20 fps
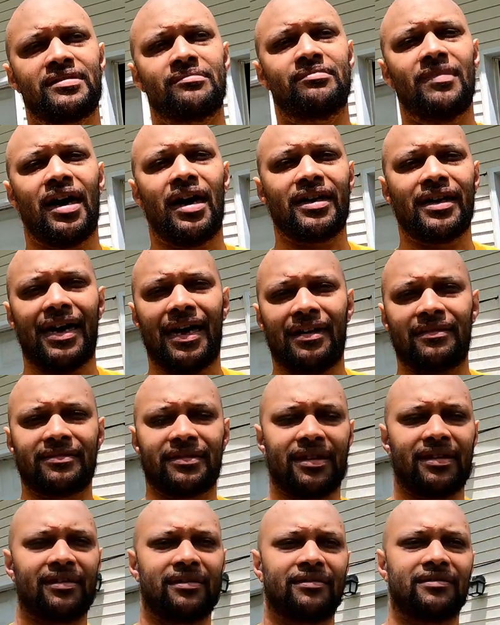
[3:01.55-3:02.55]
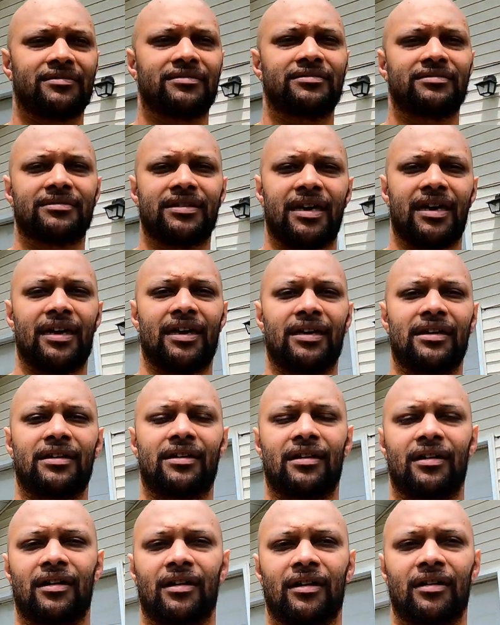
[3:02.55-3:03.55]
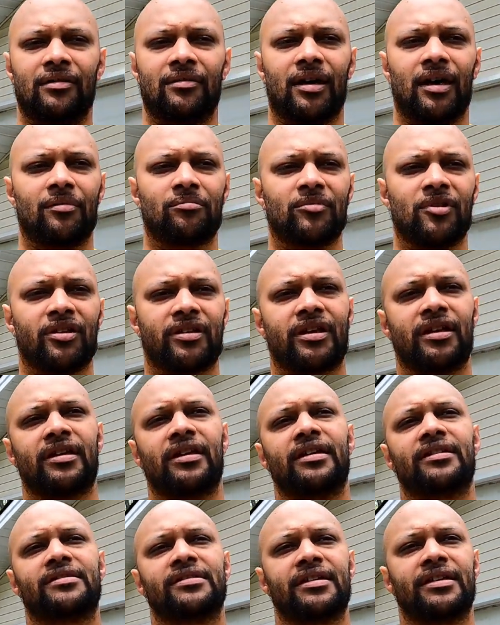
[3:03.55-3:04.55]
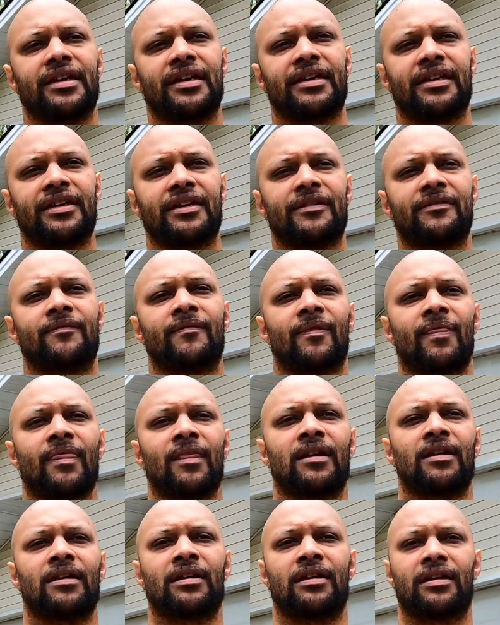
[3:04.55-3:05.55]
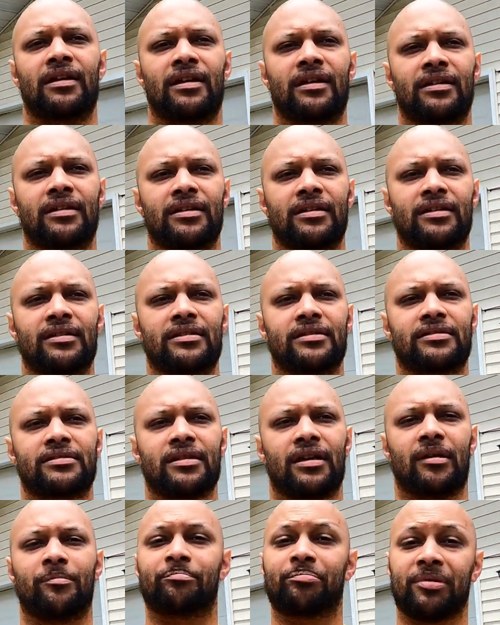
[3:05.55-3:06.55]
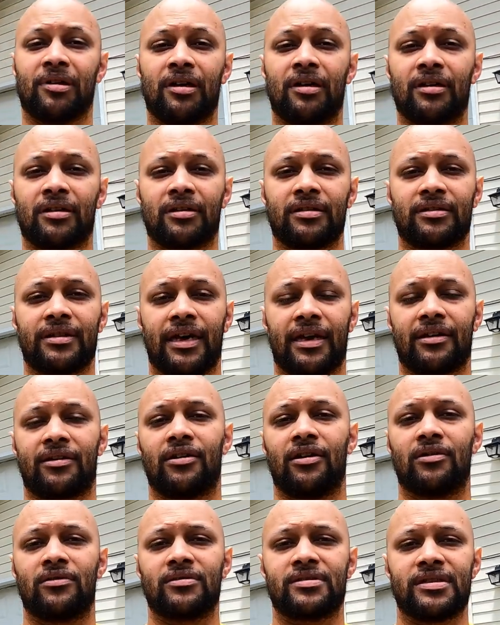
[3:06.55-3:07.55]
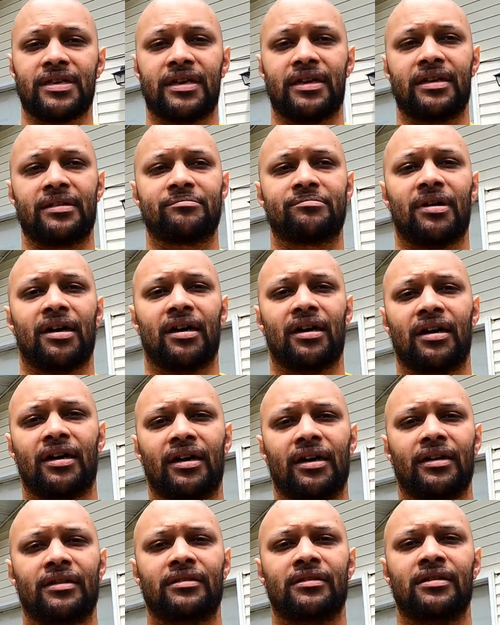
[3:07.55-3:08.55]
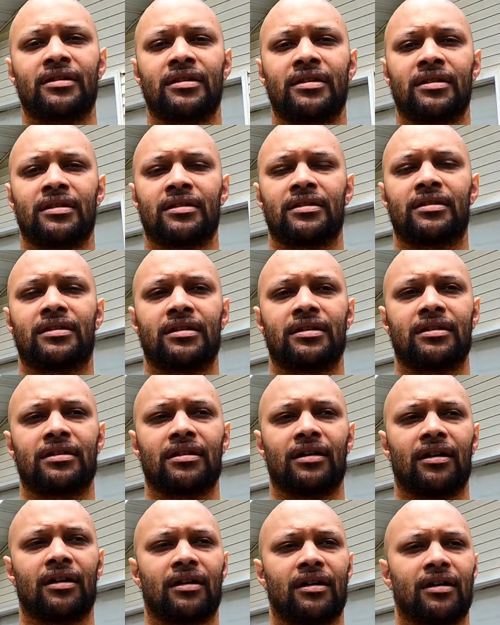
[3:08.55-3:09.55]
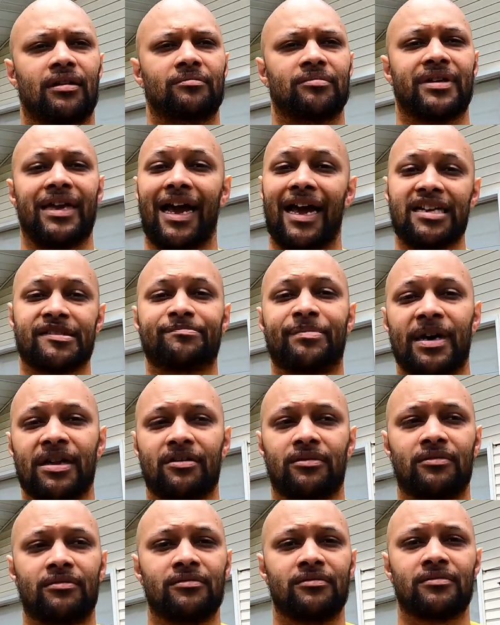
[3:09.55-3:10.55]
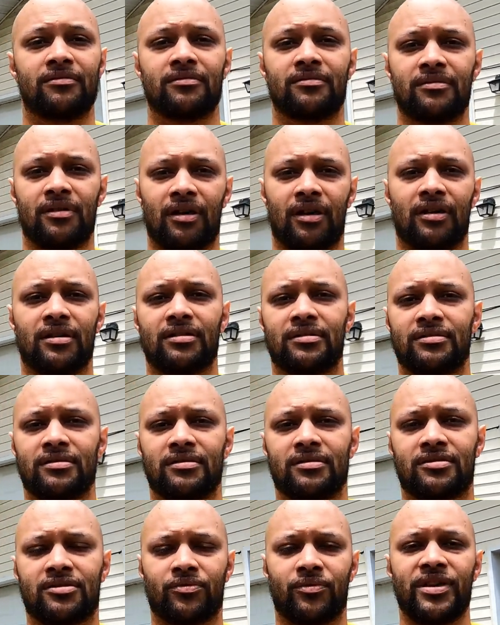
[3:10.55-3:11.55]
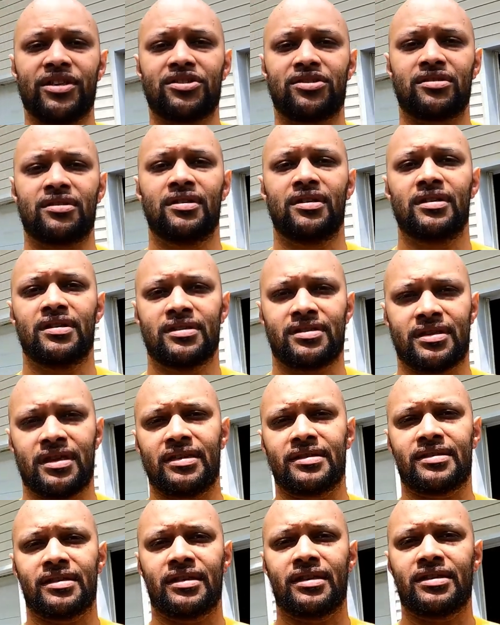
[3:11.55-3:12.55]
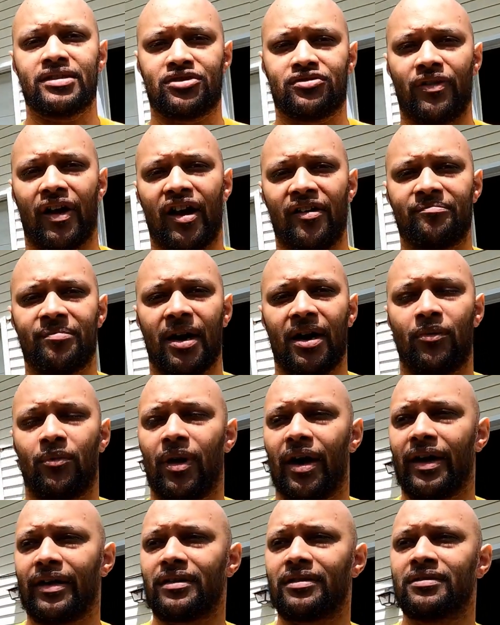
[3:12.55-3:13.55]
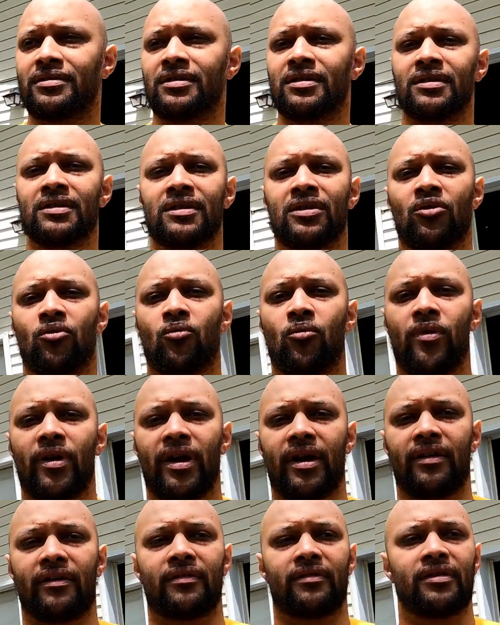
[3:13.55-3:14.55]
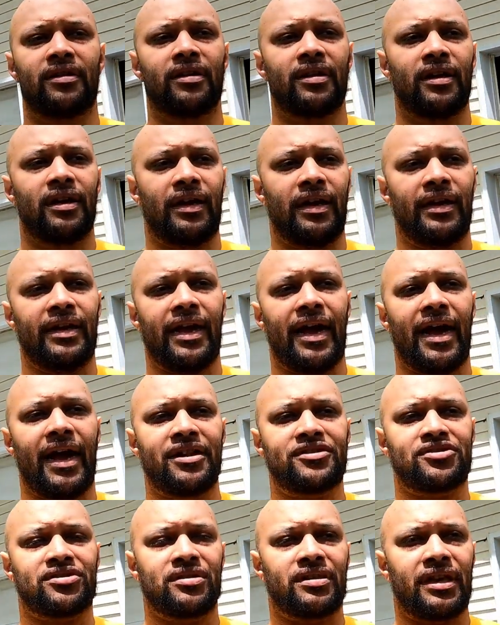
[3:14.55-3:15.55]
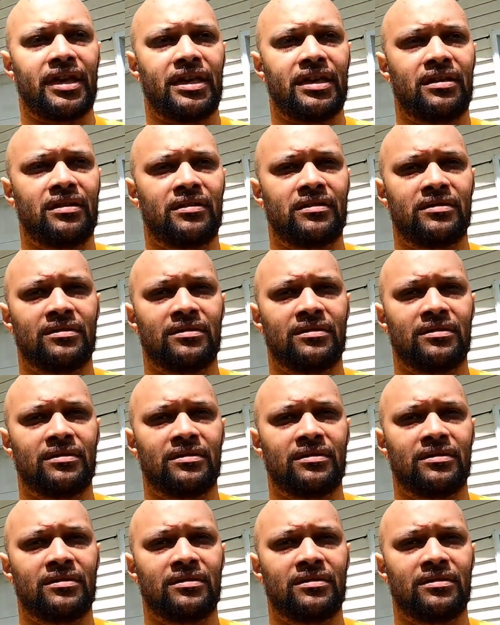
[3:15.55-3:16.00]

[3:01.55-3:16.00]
a mod out there that I'm looking into getting. It is a plug that goes in behind the gas pedal switch, since it is drive-by-wire, where it actually